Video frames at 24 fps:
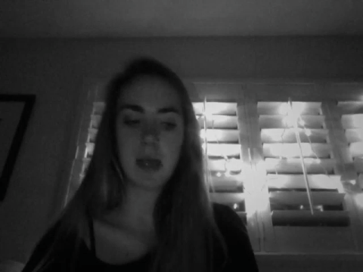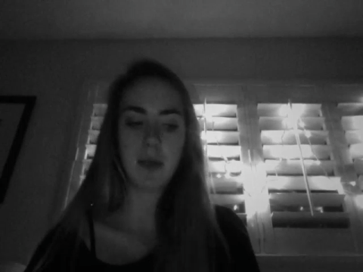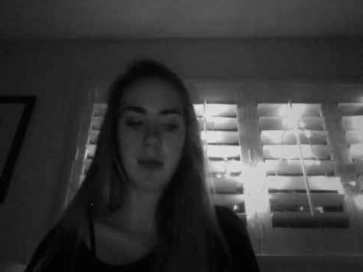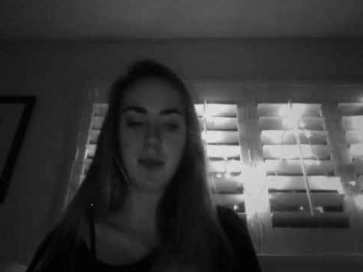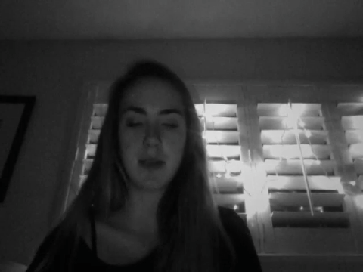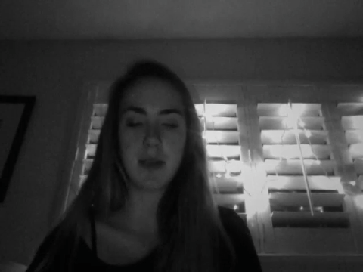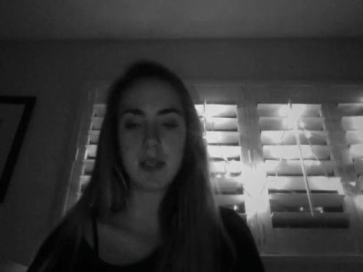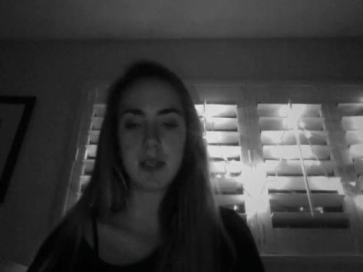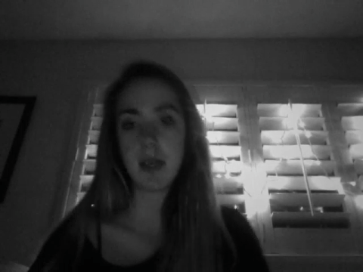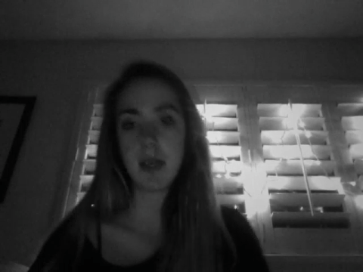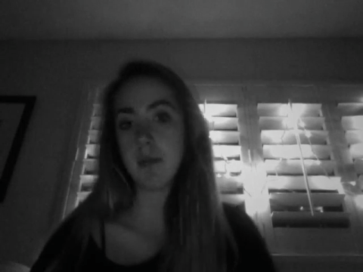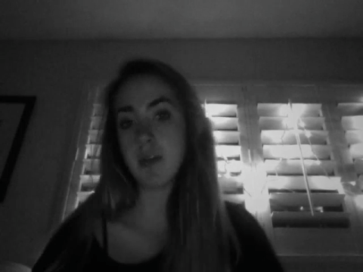My
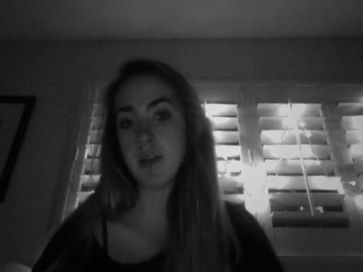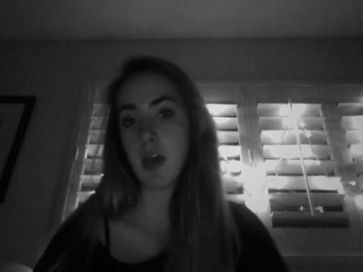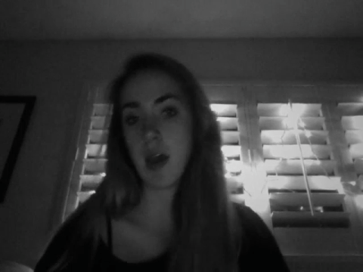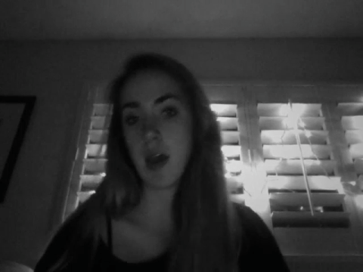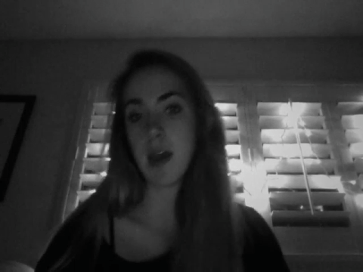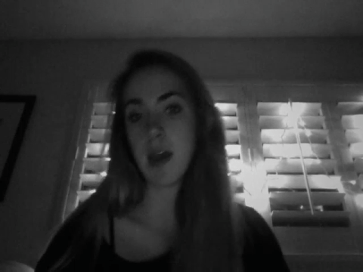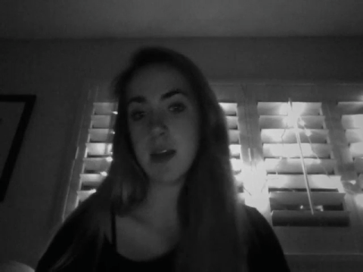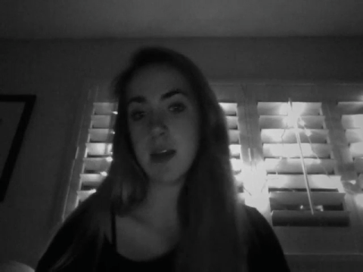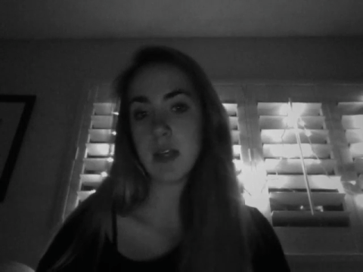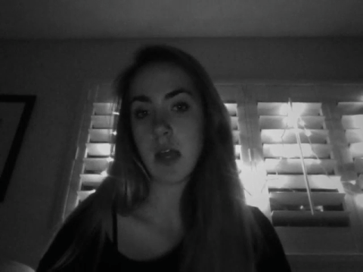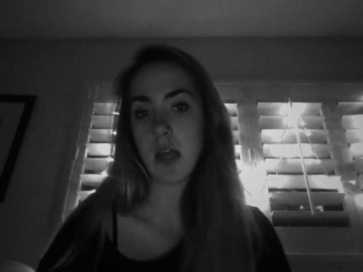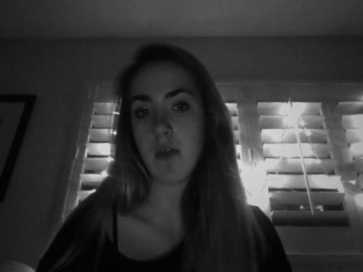Snapchat
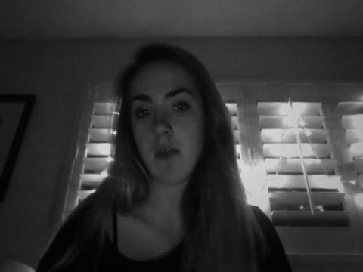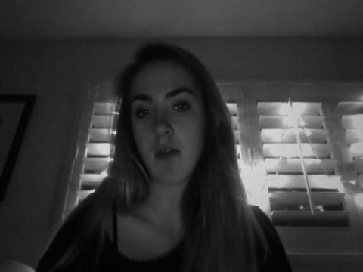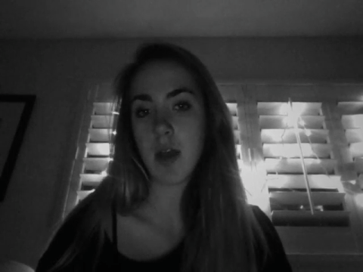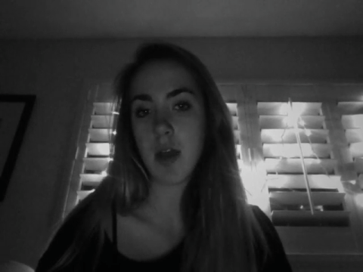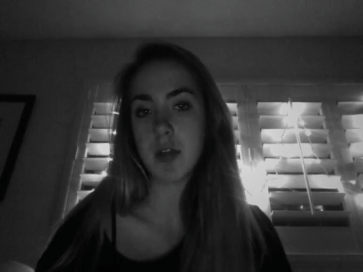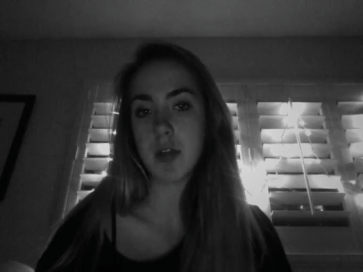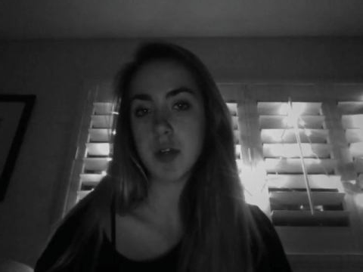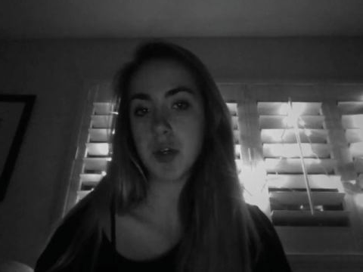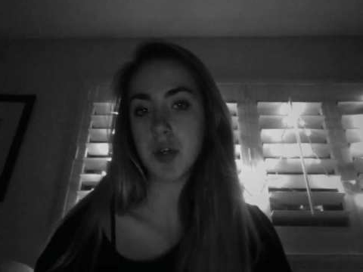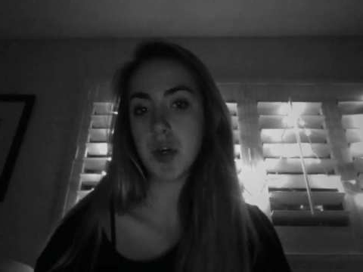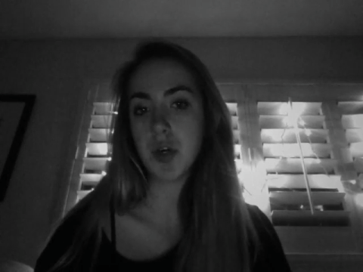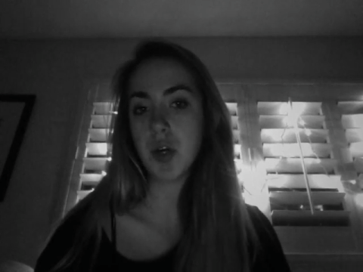is at
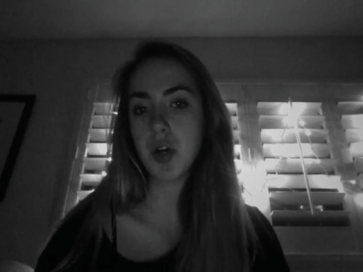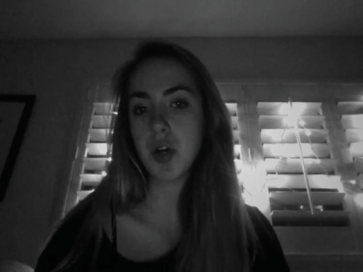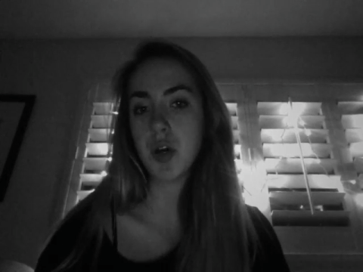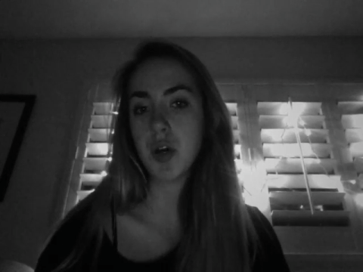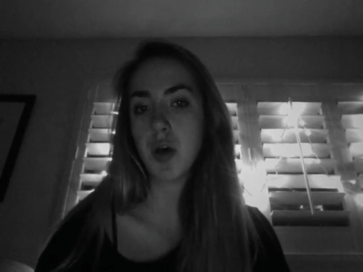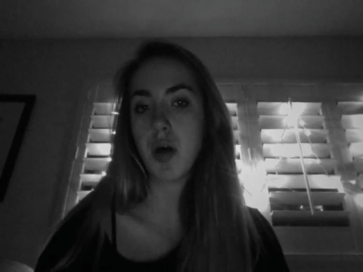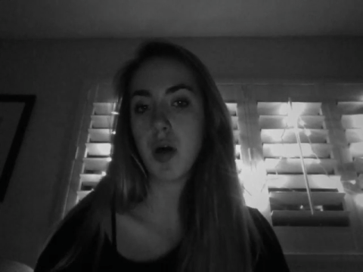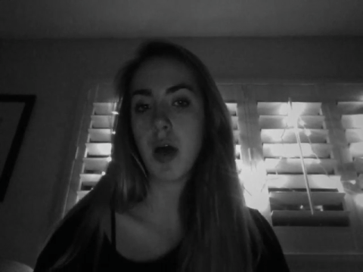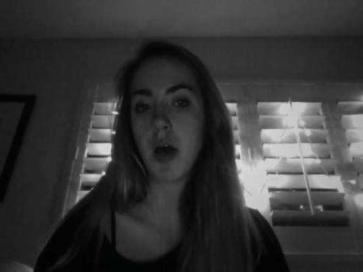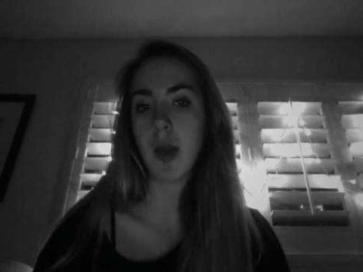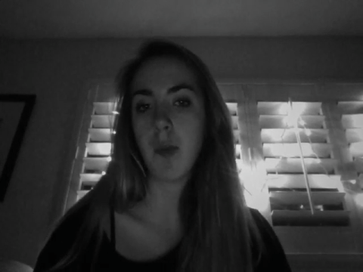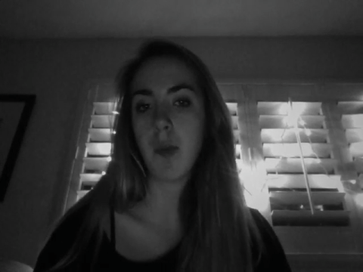Fashion
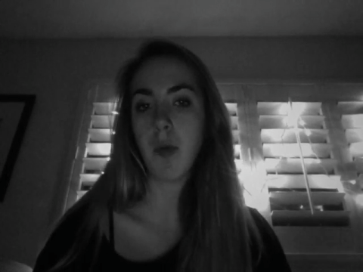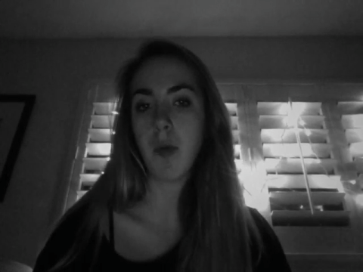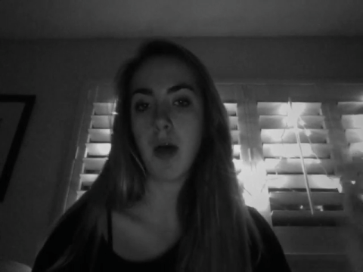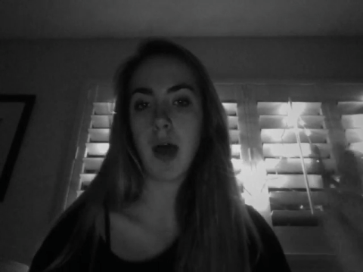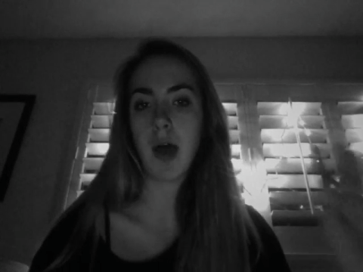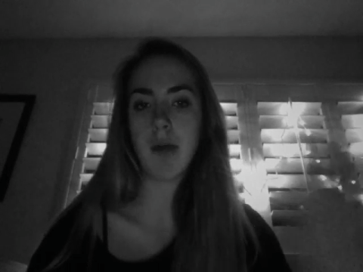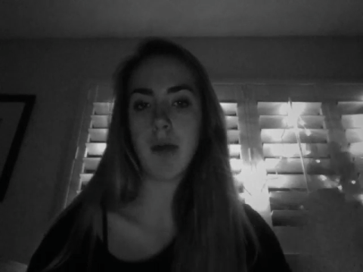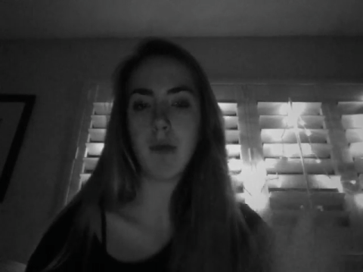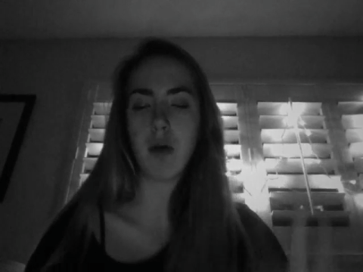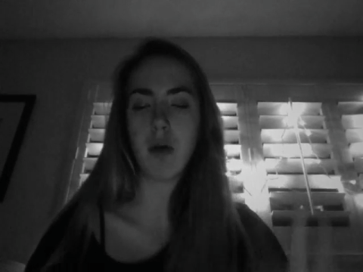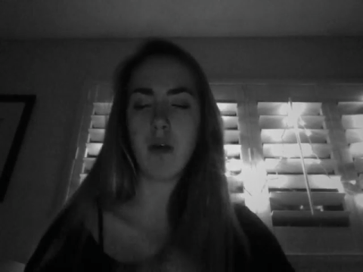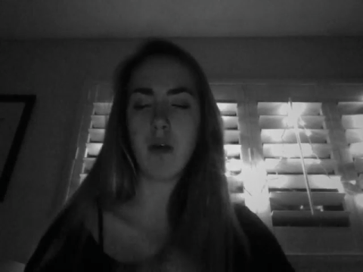Girl. I will
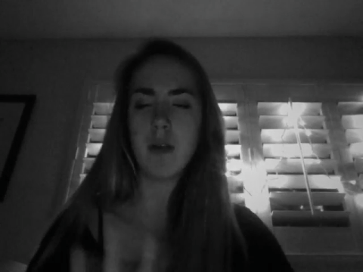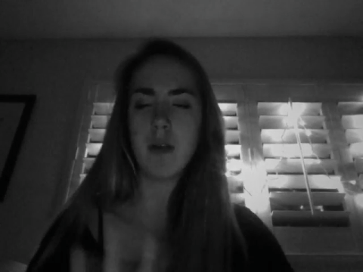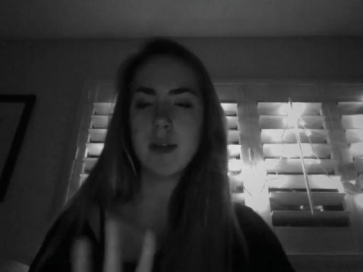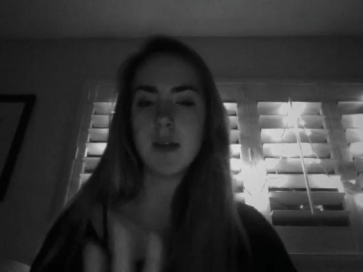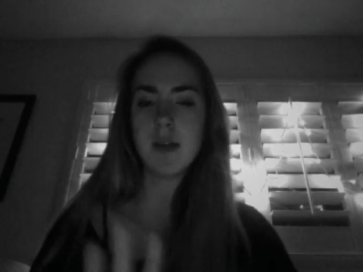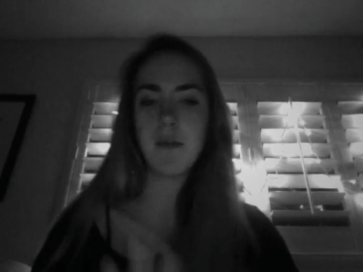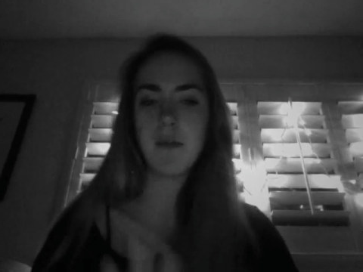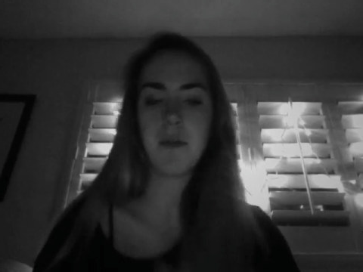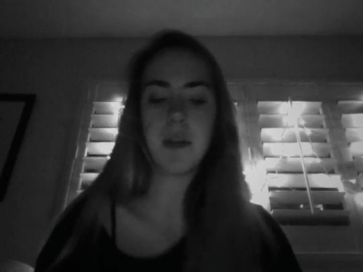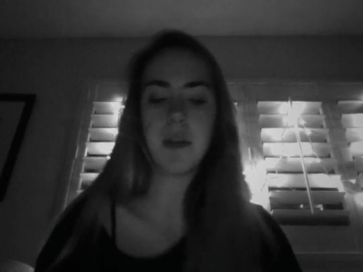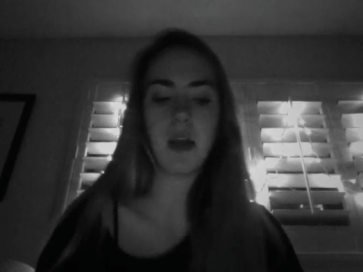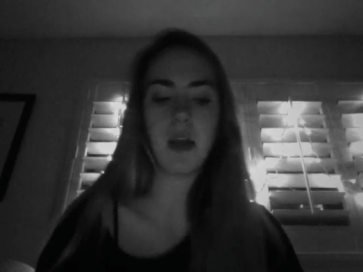have all that
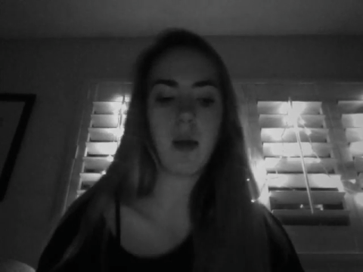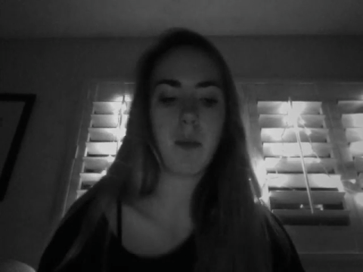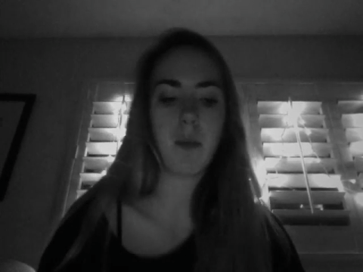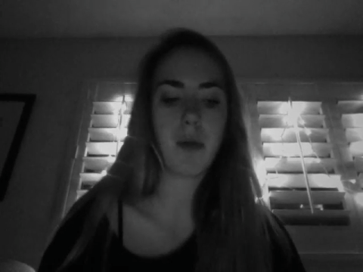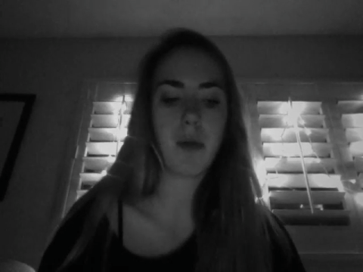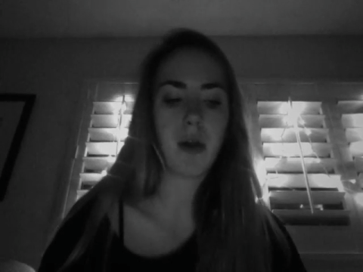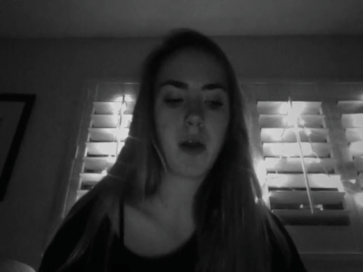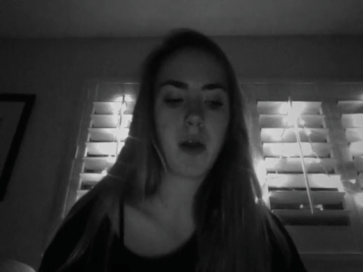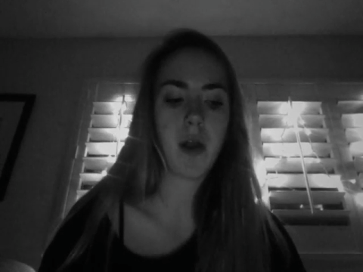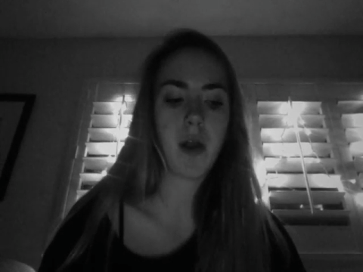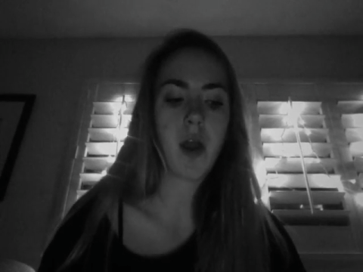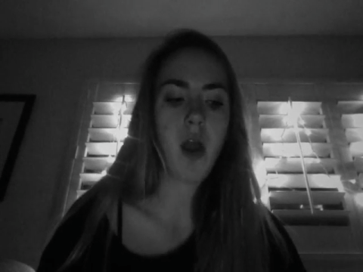stuff in the down
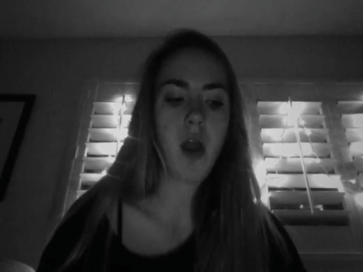bar.